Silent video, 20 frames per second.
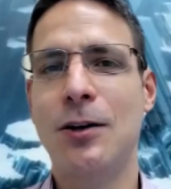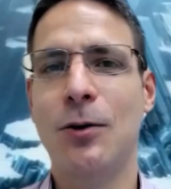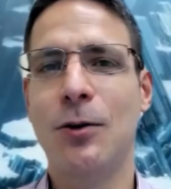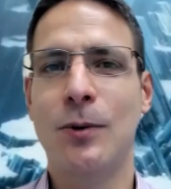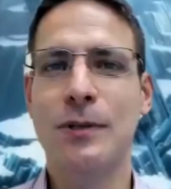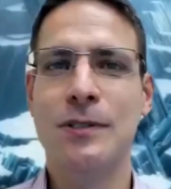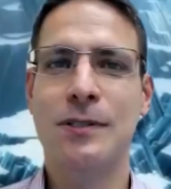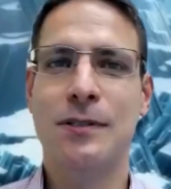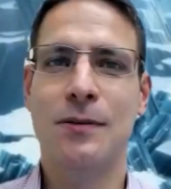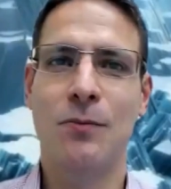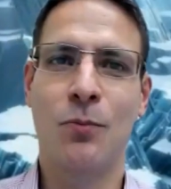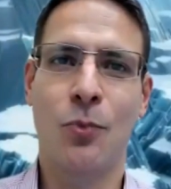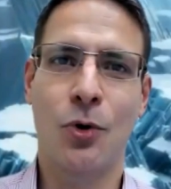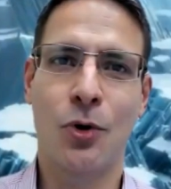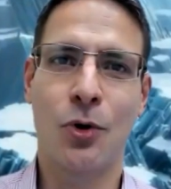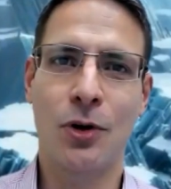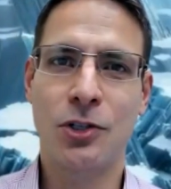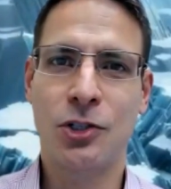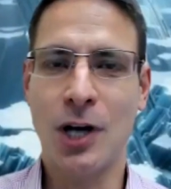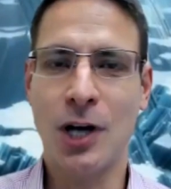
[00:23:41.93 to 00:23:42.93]
Siegel was
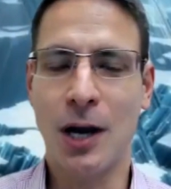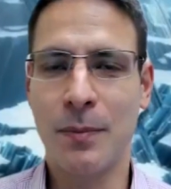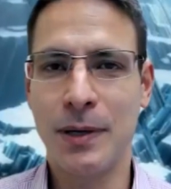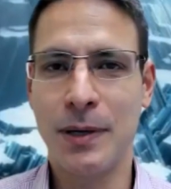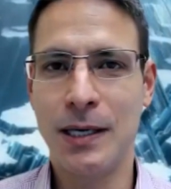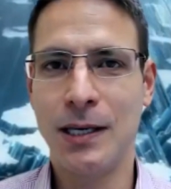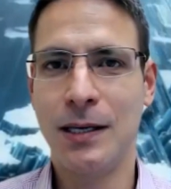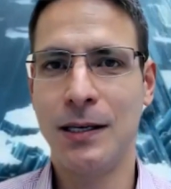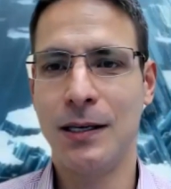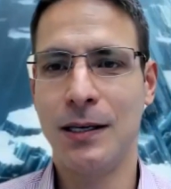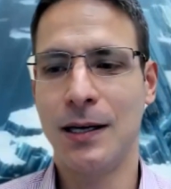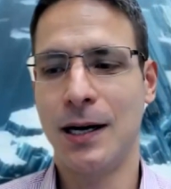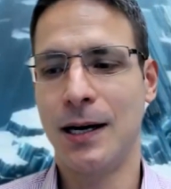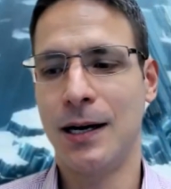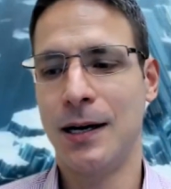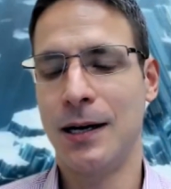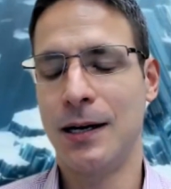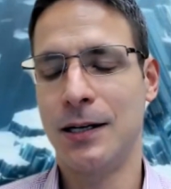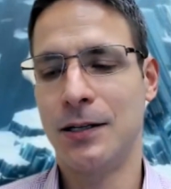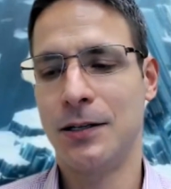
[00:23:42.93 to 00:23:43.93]
more chubby,
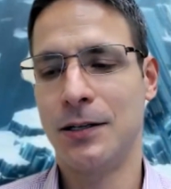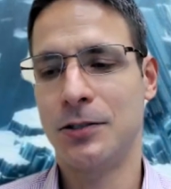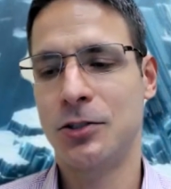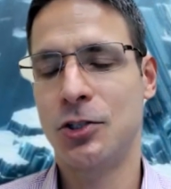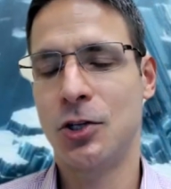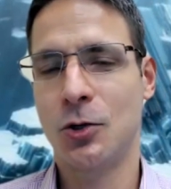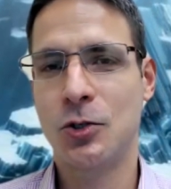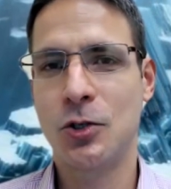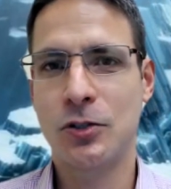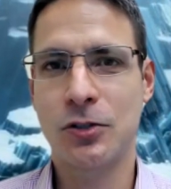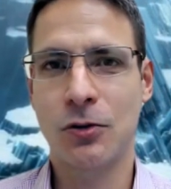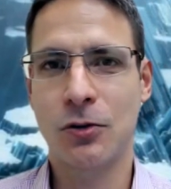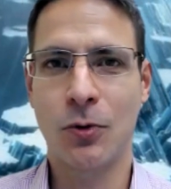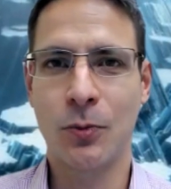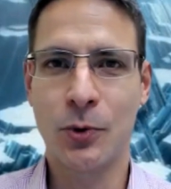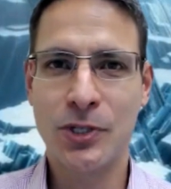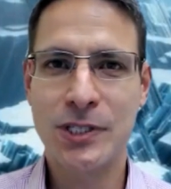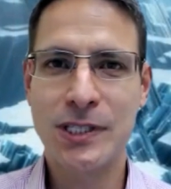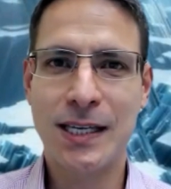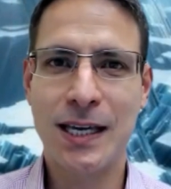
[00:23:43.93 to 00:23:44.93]
Joe Shuster
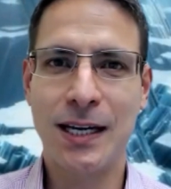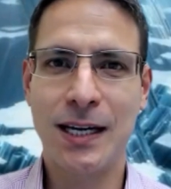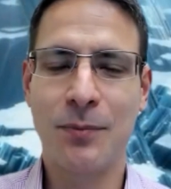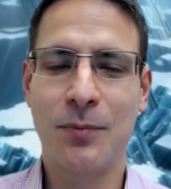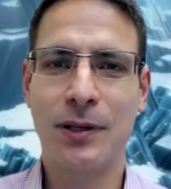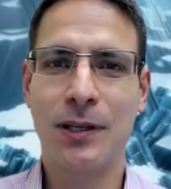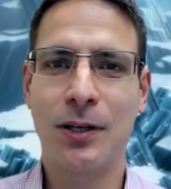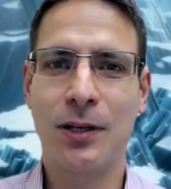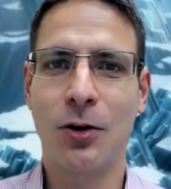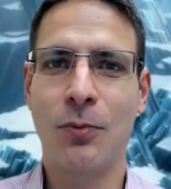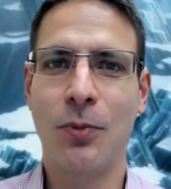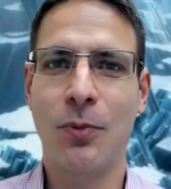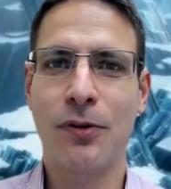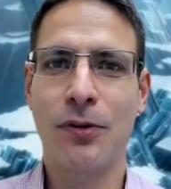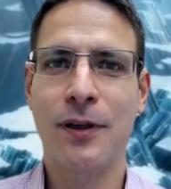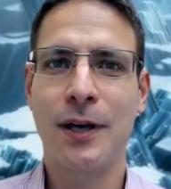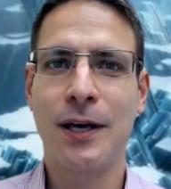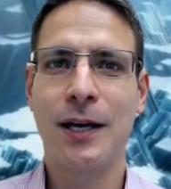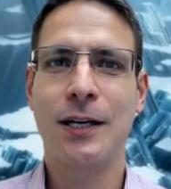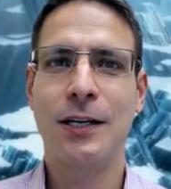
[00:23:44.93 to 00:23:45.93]
were more skinny, but they were
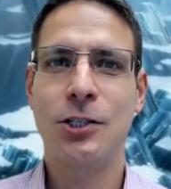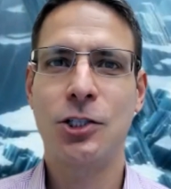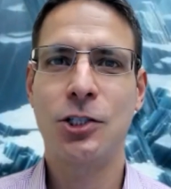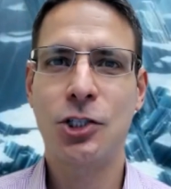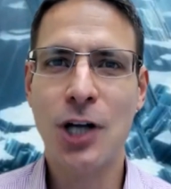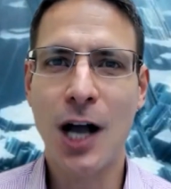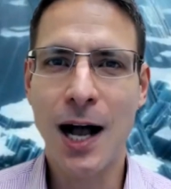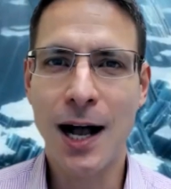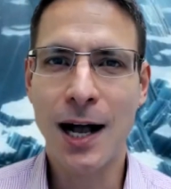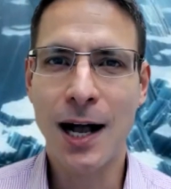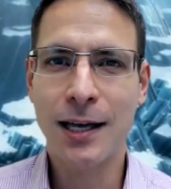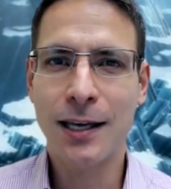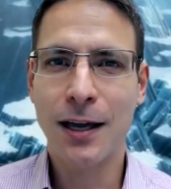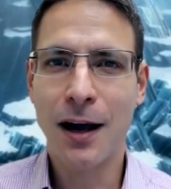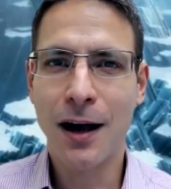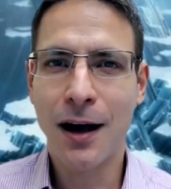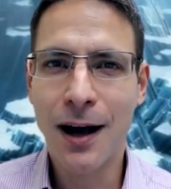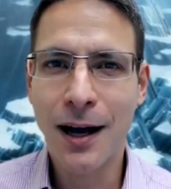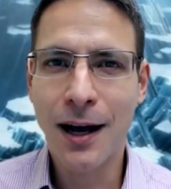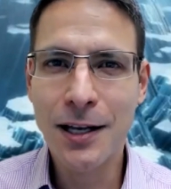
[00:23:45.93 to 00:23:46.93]
both shy,
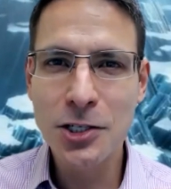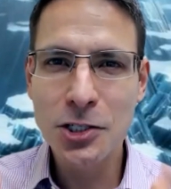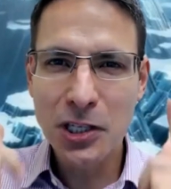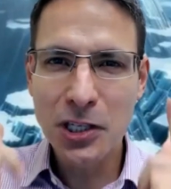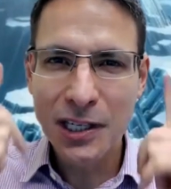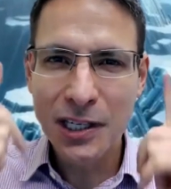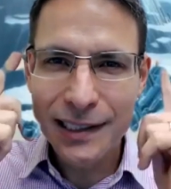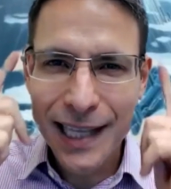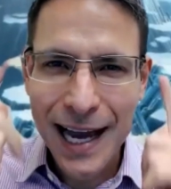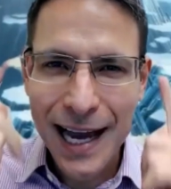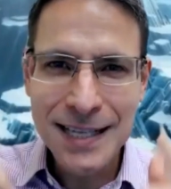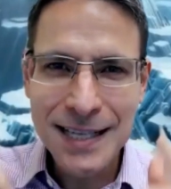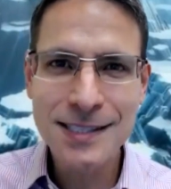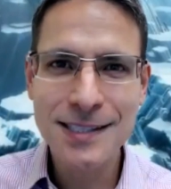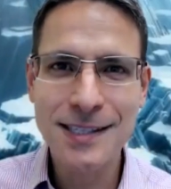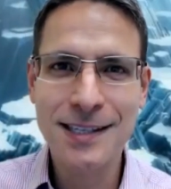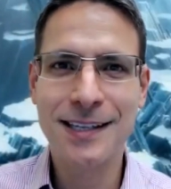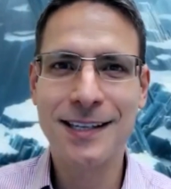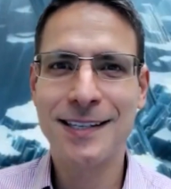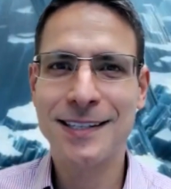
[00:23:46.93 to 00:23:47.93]
hunched,
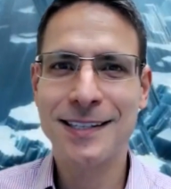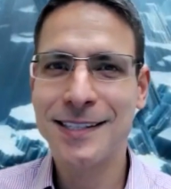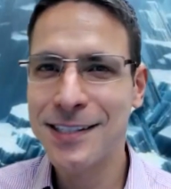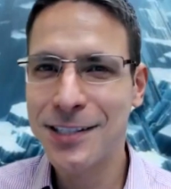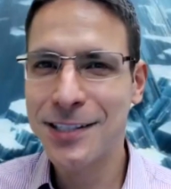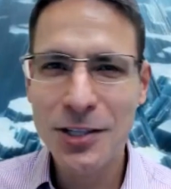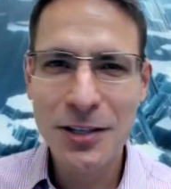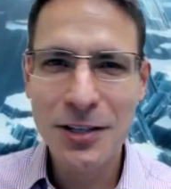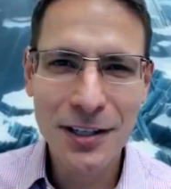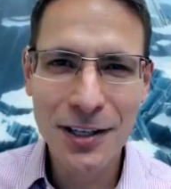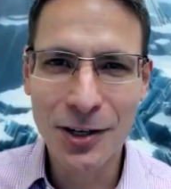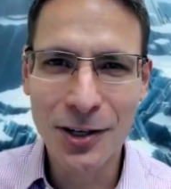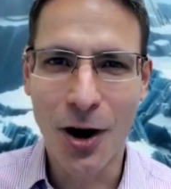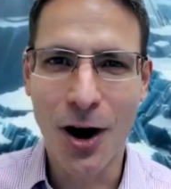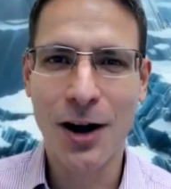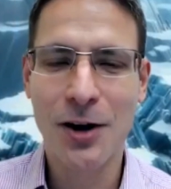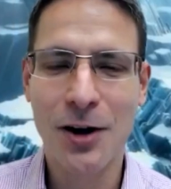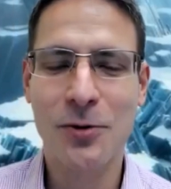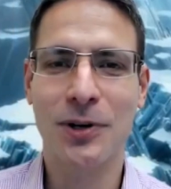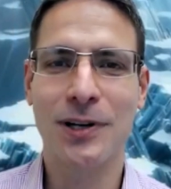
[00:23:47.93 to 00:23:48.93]
glasses,
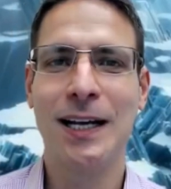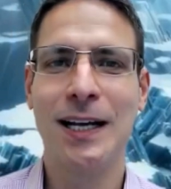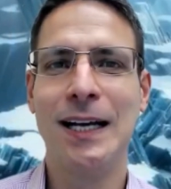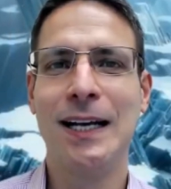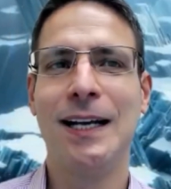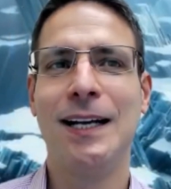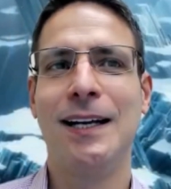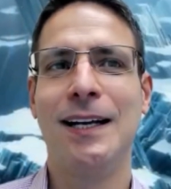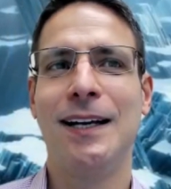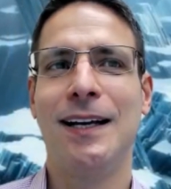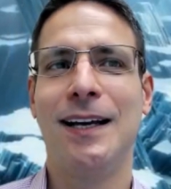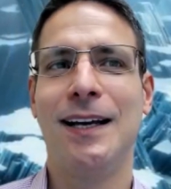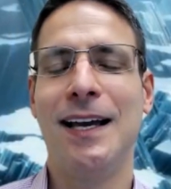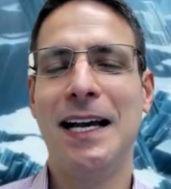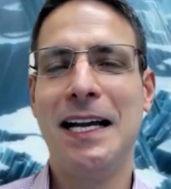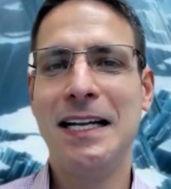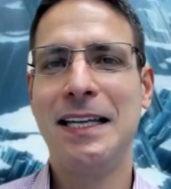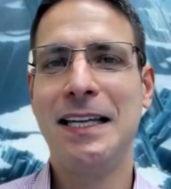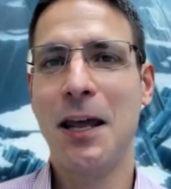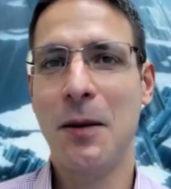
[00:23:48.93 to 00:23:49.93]
awkward.
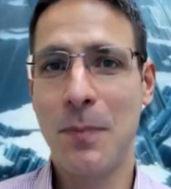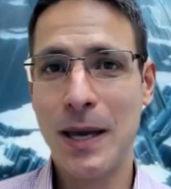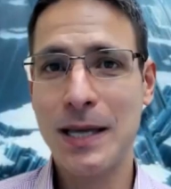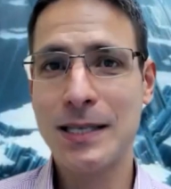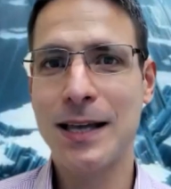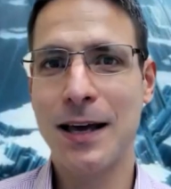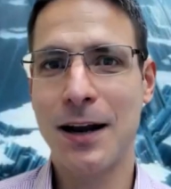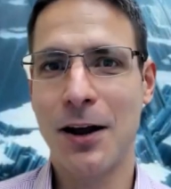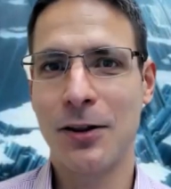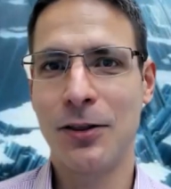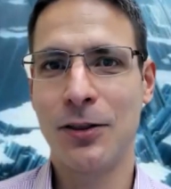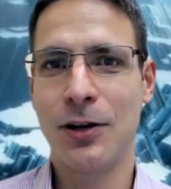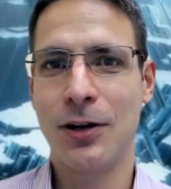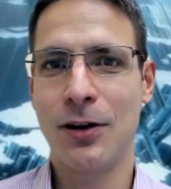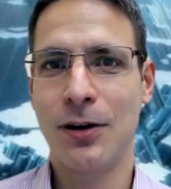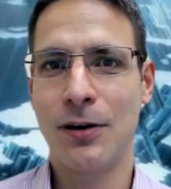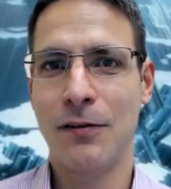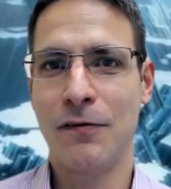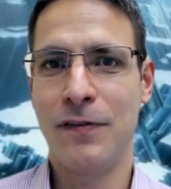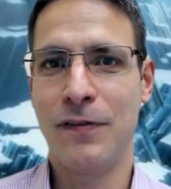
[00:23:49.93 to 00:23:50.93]
And they based that on
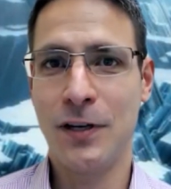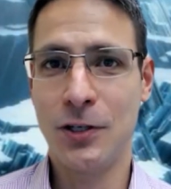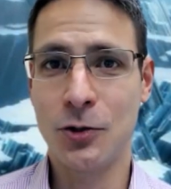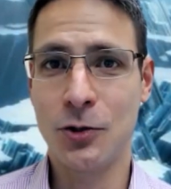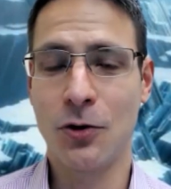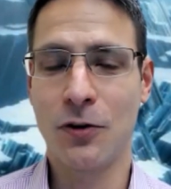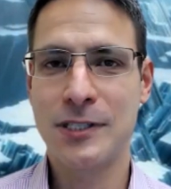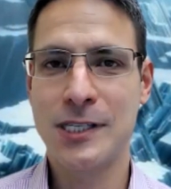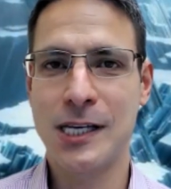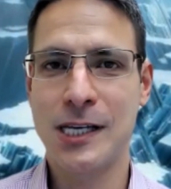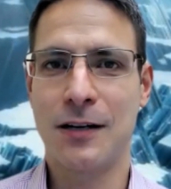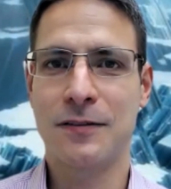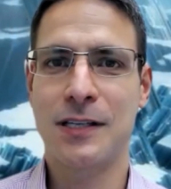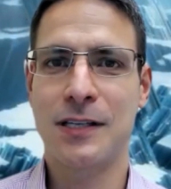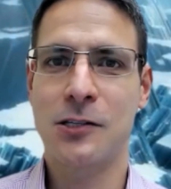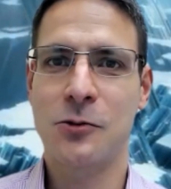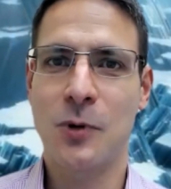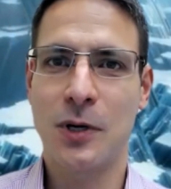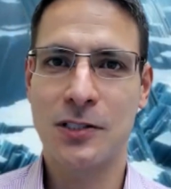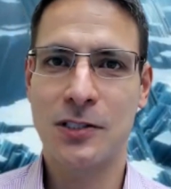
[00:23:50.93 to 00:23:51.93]
their visual
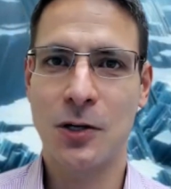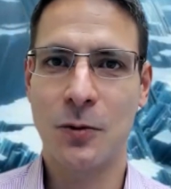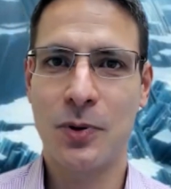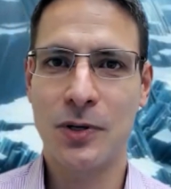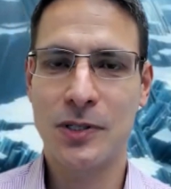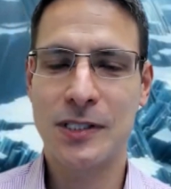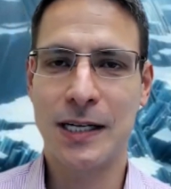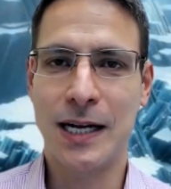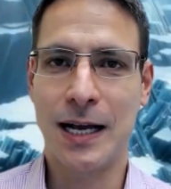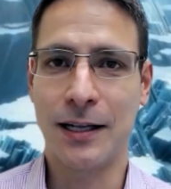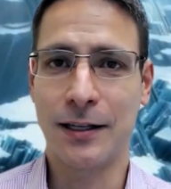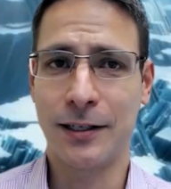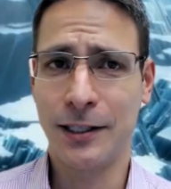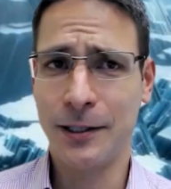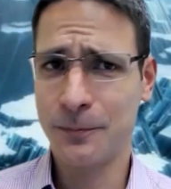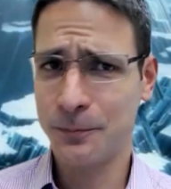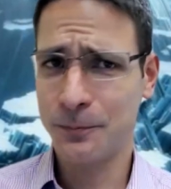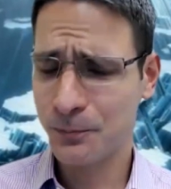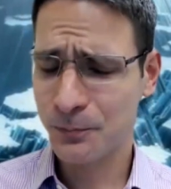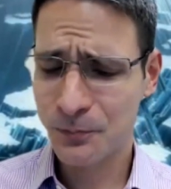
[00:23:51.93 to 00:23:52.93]
selves as well as their
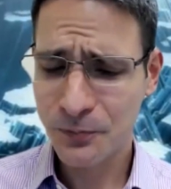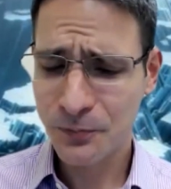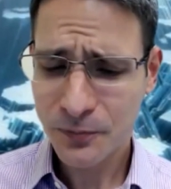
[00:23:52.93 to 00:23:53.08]
personality.